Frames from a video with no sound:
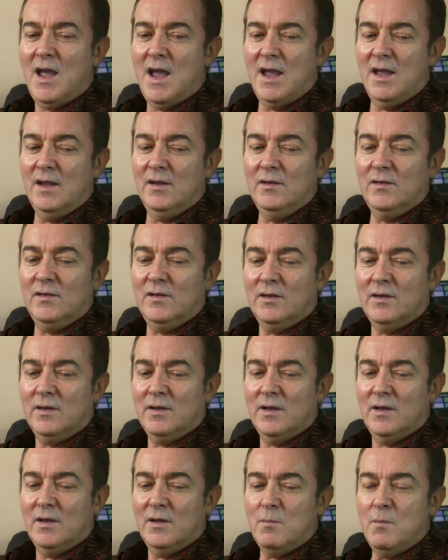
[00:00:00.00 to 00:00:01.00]
and
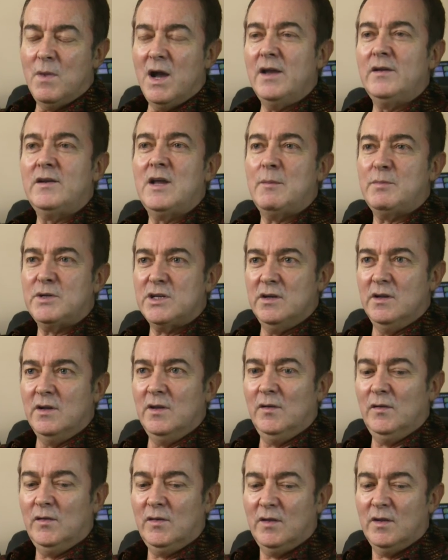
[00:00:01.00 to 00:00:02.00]
my adaptation
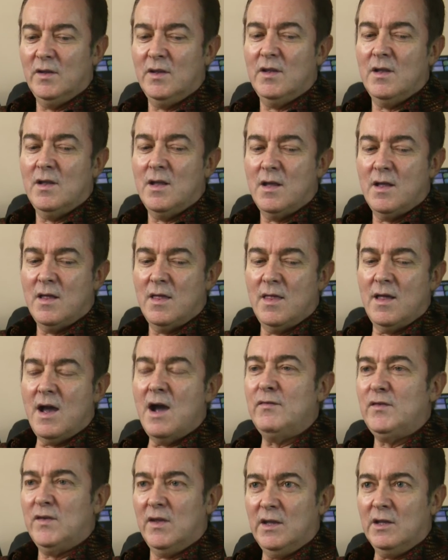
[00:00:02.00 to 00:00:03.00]
is
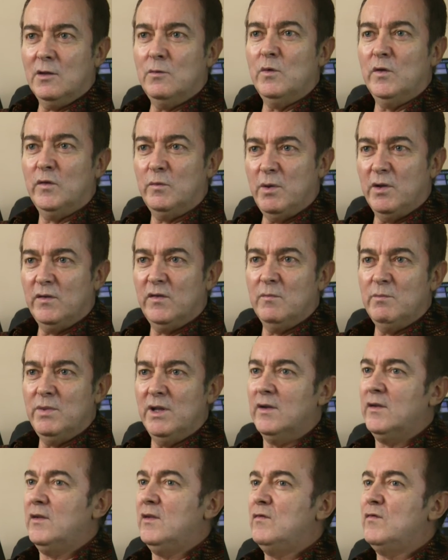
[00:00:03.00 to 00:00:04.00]
I've taken
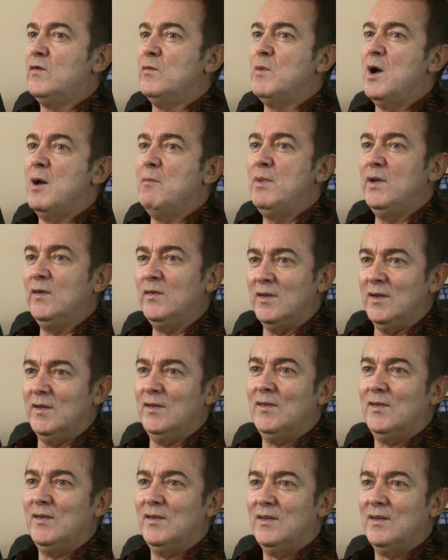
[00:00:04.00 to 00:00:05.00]
responsibility for my
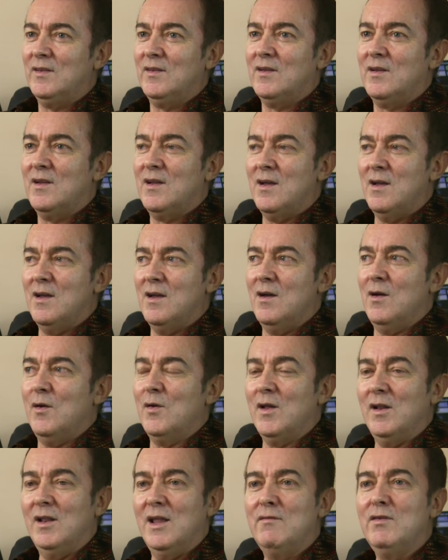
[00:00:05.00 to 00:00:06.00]
business uh,
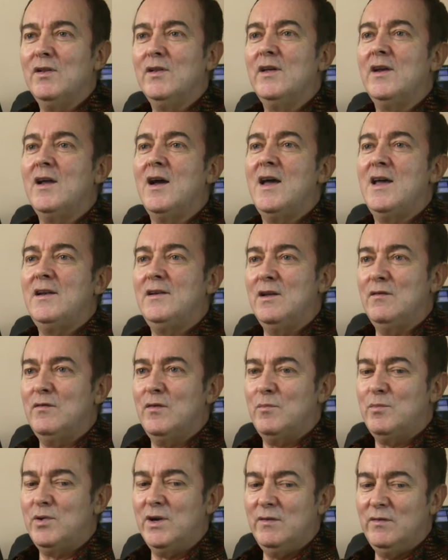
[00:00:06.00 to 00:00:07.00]
on a level that I had
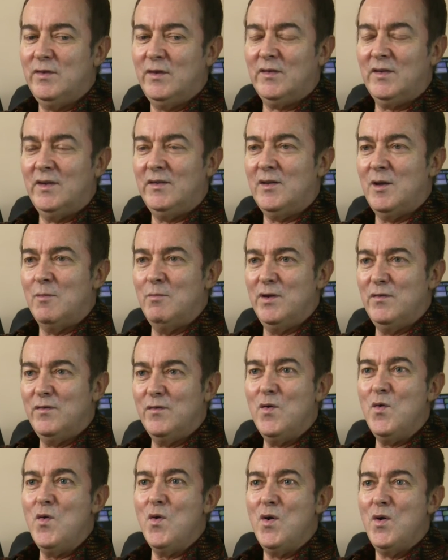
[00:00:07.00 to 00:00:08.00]
never previously done
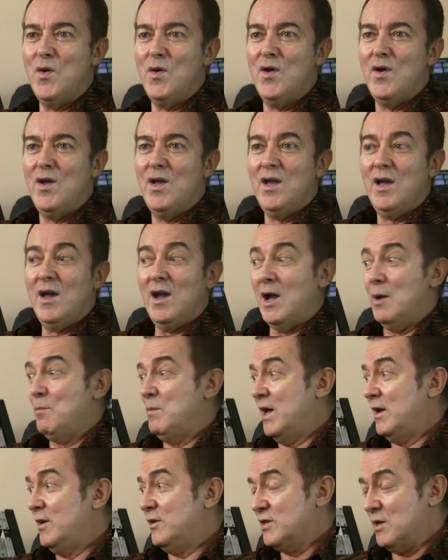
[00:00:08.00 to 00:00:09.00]
before. I'm
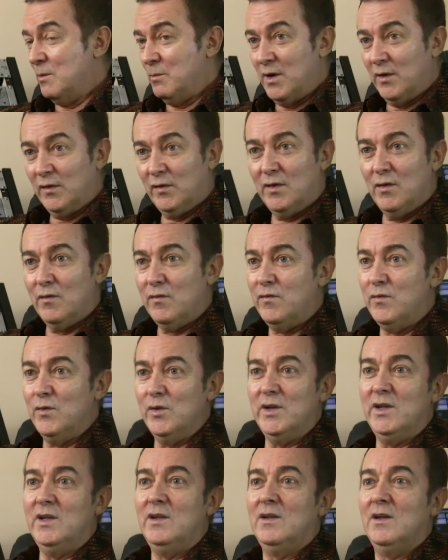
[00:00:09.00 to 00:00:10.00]
managing myself
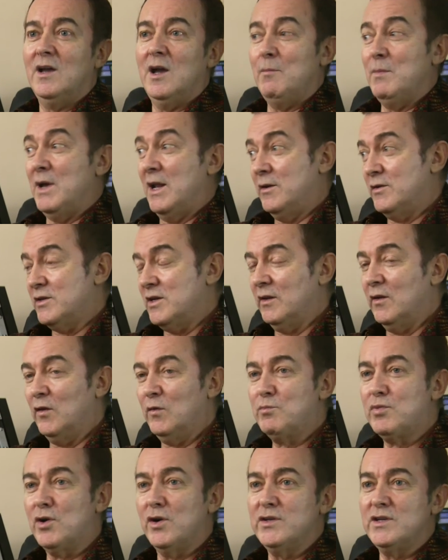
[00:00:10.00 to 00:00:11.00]
fully. I'm managing this
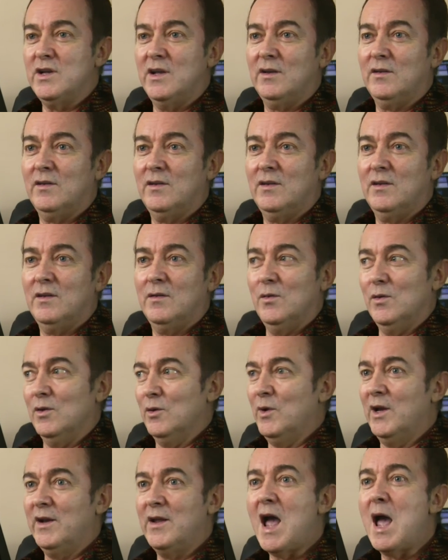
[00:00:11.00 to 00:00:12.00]
project all
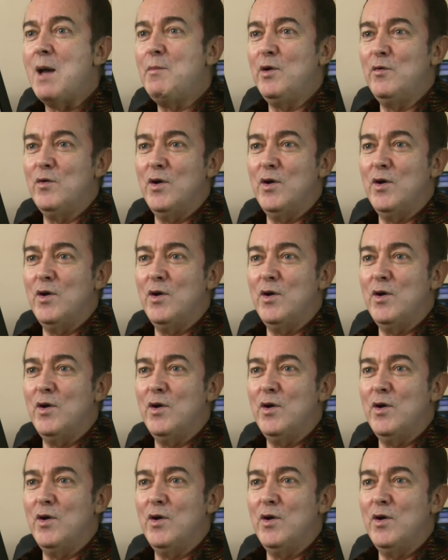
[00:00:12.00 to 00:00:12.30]
the way to Abbey